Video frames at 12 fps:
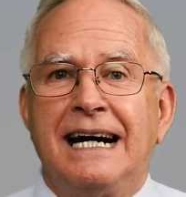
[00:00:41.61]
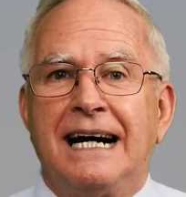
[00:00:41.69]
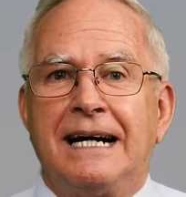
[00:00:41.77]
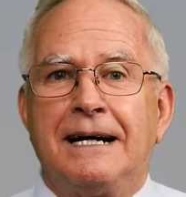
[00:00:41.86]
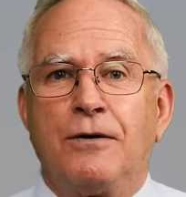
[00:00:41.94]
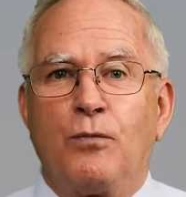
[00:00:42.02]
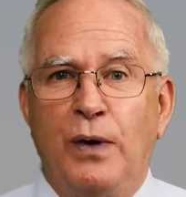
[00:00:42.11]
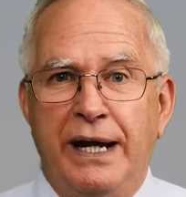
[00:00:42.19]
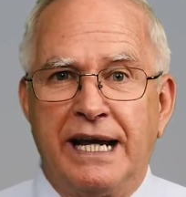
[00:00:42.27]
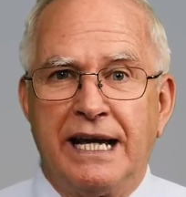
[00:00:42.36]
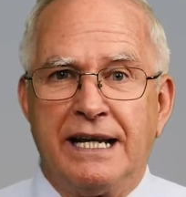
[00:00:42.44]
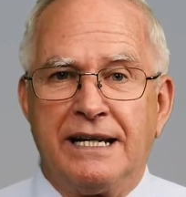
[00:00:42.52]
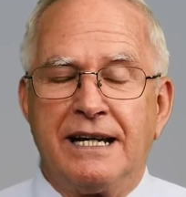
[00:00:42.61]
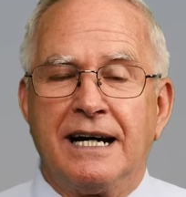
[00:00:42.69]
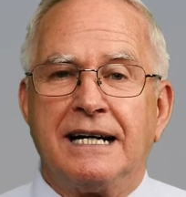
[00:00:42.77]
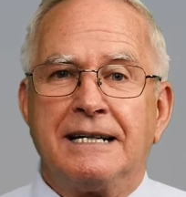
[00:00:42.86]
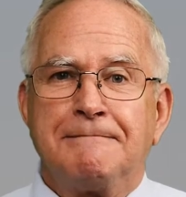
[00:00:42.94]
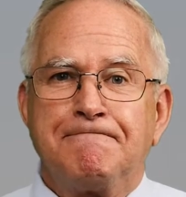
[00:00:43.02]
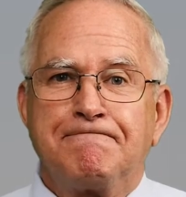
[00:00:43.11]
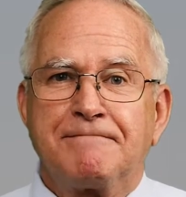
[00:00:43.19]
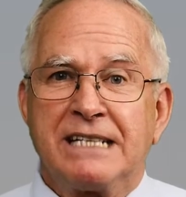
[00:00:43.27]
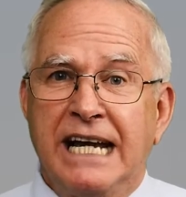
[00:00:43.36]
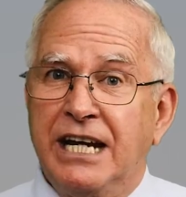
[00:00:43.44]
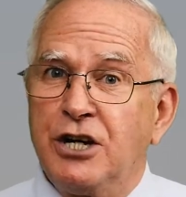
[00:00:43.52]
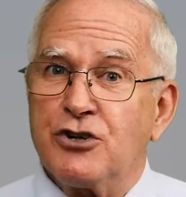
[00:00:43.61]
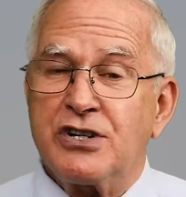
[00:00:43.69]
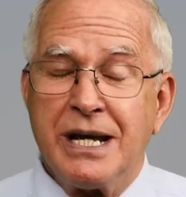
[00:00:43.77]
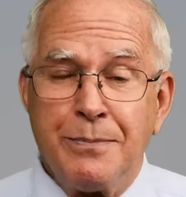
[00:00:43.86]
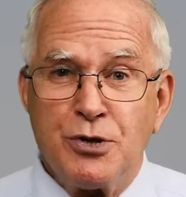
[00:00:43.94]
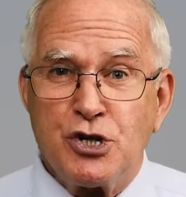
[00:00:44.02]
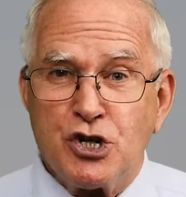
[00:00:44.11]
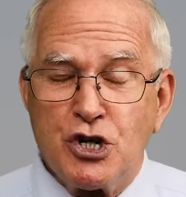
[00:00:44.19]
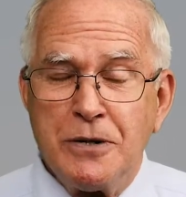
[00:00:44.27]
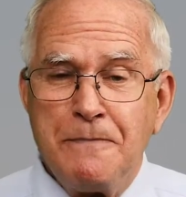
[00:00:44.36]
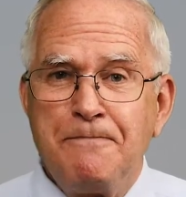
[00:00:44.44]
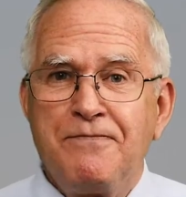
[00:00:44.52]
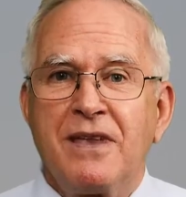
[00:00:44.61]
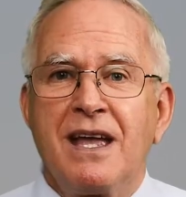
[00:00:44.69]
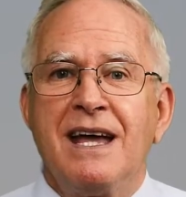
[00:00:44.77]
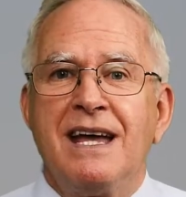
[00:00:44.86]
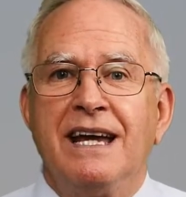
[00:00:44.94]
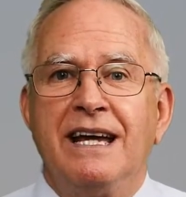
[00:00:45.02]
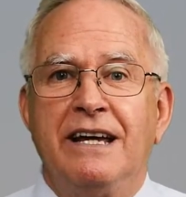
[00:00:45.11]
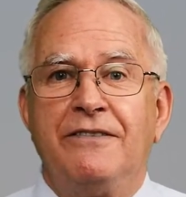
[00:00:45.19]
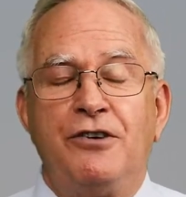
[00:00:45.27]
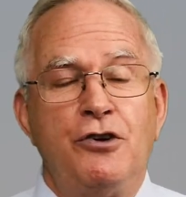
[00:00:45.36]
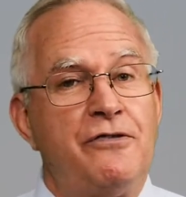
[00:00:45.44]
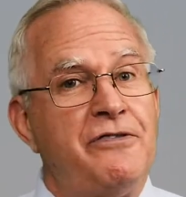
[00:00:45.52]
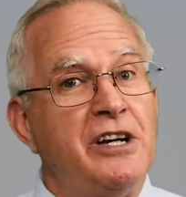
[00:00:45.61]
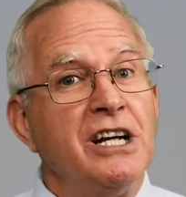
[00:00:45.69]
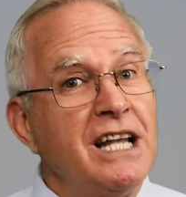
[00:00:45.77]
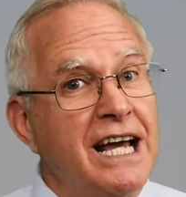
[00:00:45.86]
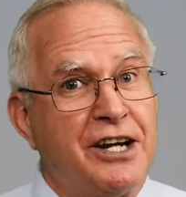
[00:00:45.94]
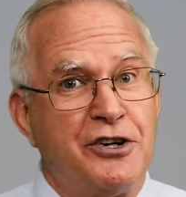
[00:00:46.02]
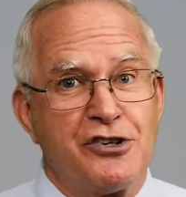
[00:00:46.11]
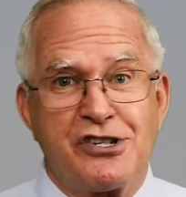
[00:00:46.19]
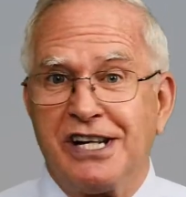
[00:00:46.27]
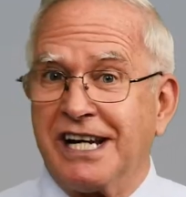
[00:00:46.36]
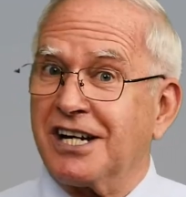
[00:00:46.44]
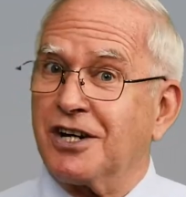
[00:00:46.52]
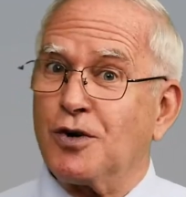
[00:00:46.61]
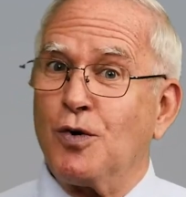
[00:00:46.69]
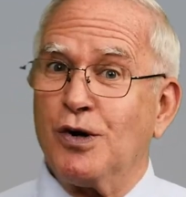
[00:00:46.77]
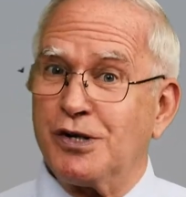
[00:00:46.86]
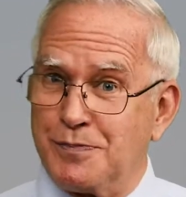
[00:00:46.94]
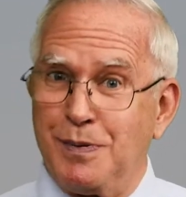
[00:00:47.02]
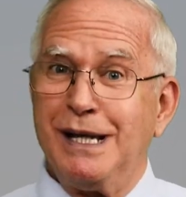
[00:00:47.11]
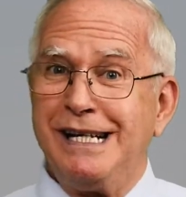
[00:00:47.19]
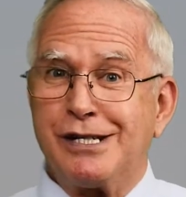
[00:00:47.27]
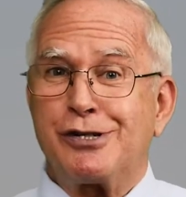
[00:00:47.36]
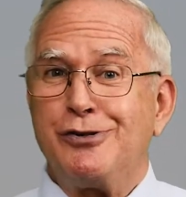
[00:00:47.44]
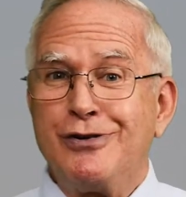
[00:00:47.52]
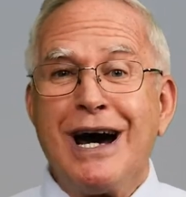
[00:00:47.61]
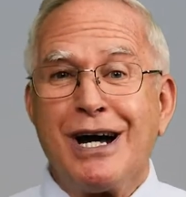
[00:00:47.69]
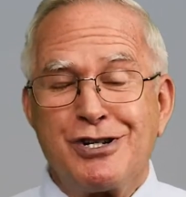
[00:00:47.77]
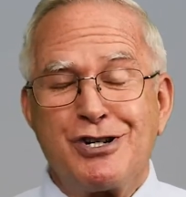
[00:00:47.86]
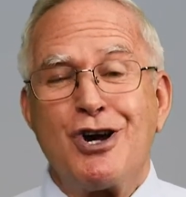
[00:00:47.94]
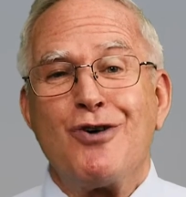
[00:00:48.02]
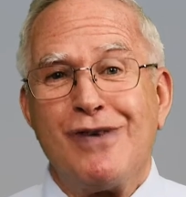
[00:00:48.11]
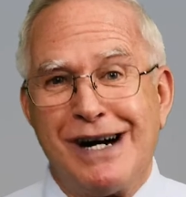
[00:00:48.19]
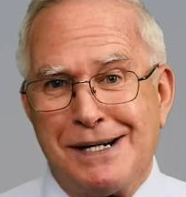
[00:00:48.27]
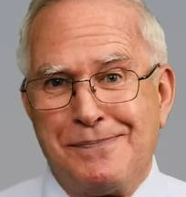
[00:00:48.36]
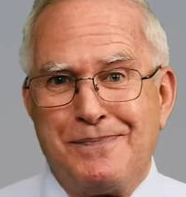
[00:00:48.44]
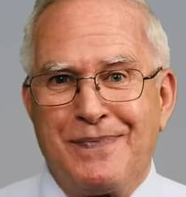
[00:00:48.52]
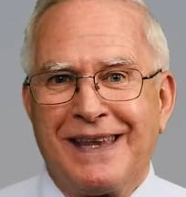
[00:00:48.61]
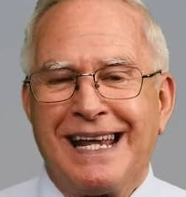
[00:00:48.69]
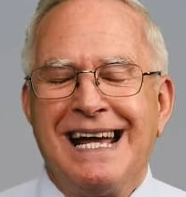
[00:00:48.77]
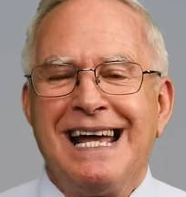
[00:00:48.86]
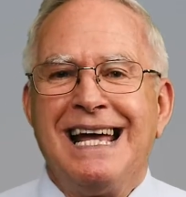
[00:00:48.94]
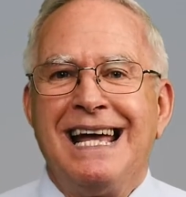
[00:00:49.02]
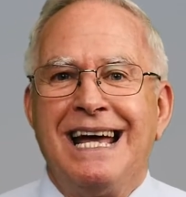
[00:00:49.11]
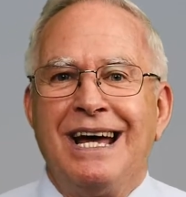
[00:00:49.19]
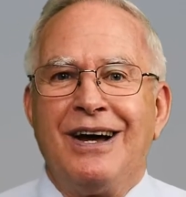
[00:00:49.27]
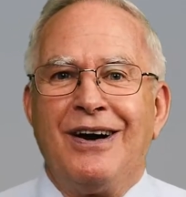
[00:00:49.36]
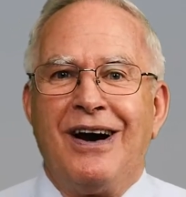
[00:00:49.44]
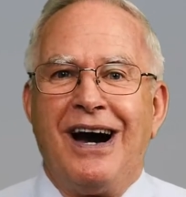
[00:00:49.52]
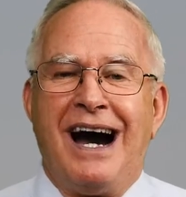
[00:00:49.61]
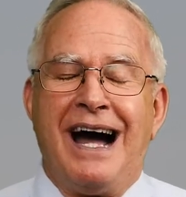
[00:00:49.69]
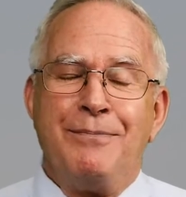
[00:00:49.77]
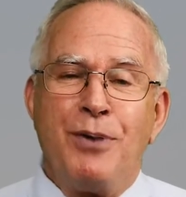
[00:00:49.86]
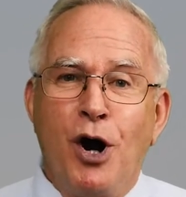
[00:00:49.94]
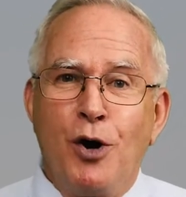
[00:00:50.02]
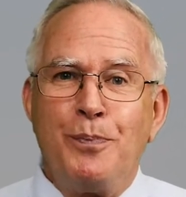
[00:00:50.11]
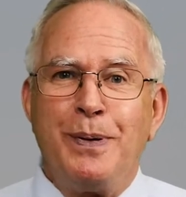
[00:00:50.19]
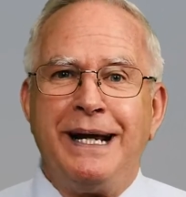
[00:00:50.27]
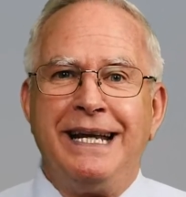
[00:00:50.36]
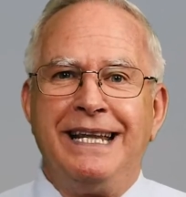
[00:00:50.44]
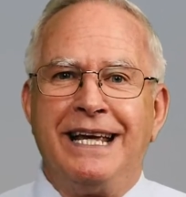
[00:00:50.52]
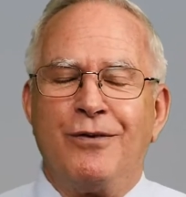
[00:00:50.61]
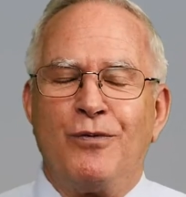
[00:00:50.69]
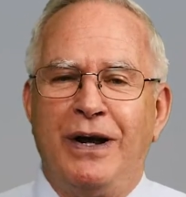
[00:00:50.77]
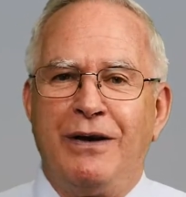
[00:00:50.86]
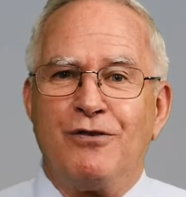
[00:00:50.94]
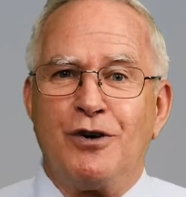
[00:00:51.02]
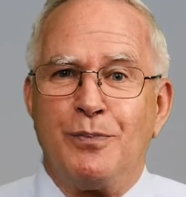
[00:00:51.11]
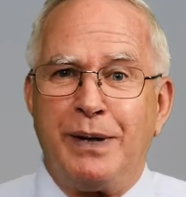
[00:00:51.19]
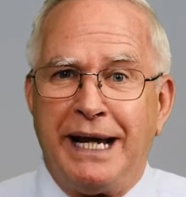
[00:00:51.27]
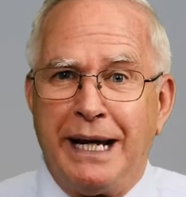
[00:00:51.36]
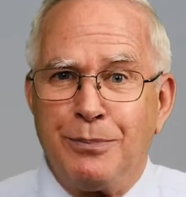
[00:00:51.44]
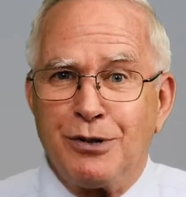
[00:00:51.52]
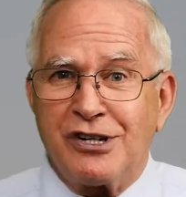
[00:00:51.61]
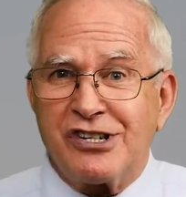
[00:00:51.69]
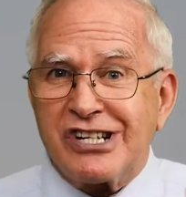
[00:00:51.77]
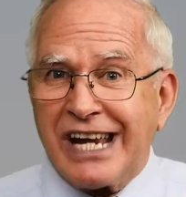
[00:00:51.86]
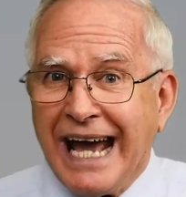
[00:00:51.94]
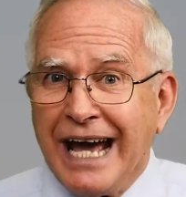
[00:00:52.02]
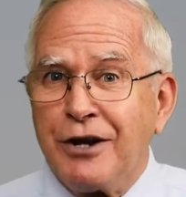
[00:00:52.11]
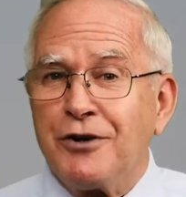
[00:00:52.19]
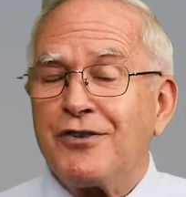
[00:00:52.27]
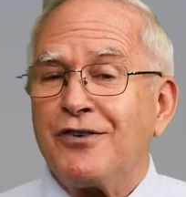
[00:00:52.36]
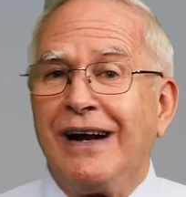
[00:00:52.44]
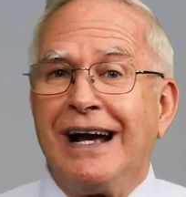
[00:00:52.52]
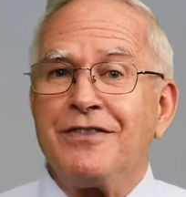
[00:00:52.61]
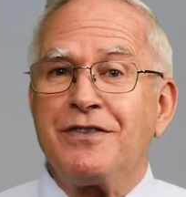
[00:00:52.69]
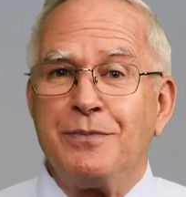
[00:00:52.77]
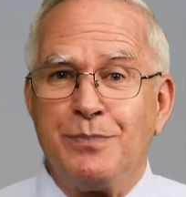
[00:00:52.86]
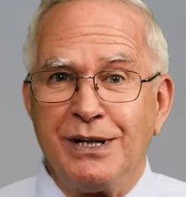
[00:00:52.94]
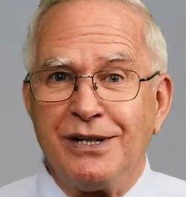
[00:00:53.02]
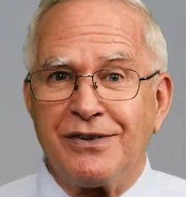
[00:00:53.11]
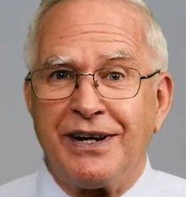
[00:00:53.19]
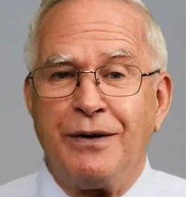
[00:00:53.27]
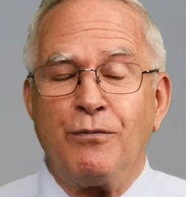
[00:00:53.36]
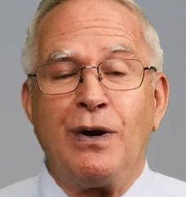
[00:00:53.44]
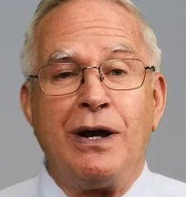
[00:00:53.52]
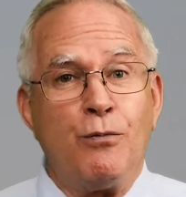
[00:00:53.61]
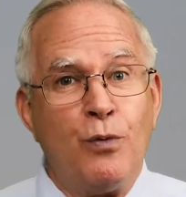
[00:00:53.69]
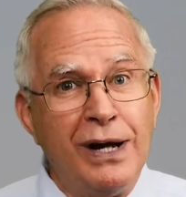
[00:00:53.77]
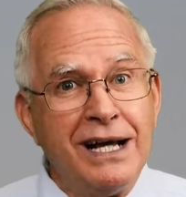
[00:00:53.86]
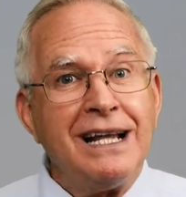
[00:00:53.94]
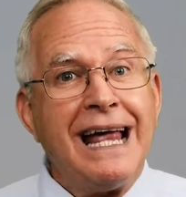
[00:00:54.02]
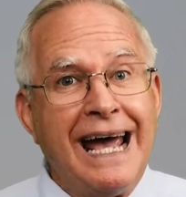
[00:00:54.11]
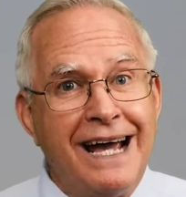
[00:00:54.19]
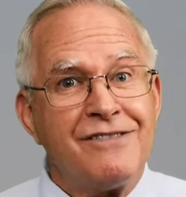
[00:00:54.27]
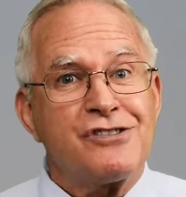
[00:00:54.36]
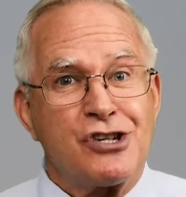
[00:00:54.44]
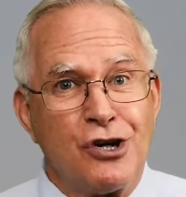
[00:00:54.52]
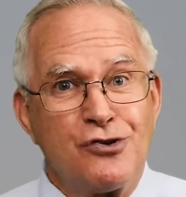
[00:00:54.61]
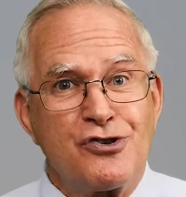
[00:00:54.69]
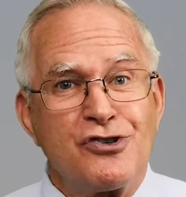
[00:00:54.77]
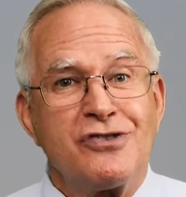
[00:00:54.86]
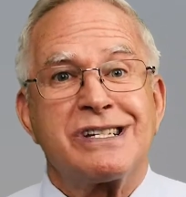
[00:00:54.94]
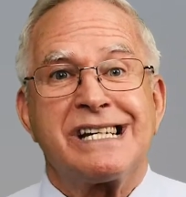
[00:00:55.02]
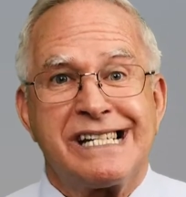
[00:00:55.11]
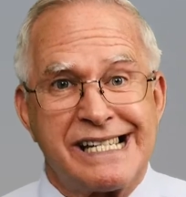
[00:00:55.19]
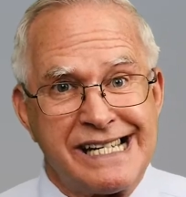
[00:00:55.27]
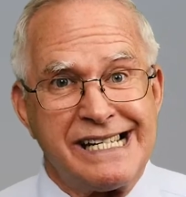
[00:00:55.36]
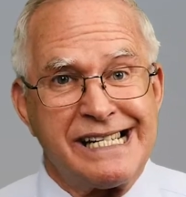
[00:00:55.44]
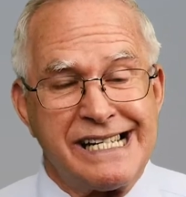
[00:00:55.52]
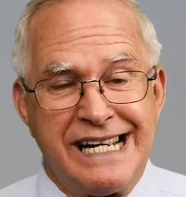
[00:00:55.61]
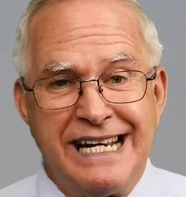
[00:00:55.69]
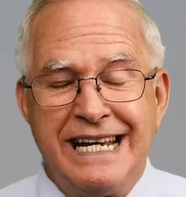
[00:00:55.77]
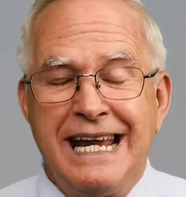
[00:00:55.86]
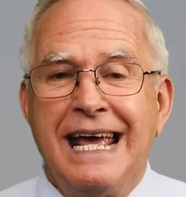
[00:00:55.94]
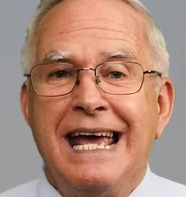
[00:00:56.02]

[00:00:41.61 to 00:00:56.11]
uh, we can uh, take your temperature. If you feel like you're sick, of course, please do not show up. I'm hoping that we will be able to scatter throughout the building. We will have social distancing